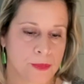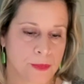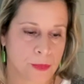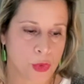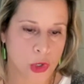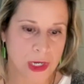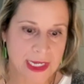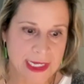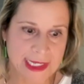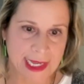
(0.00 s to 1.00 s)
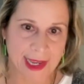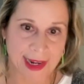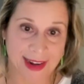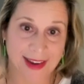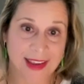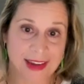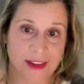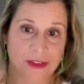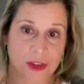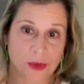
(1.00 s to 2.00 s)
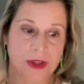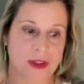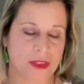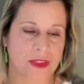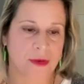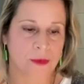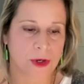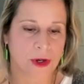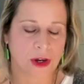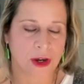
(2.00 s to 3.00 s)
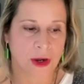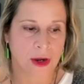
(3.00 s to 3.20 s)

boardings at night, if you will, that were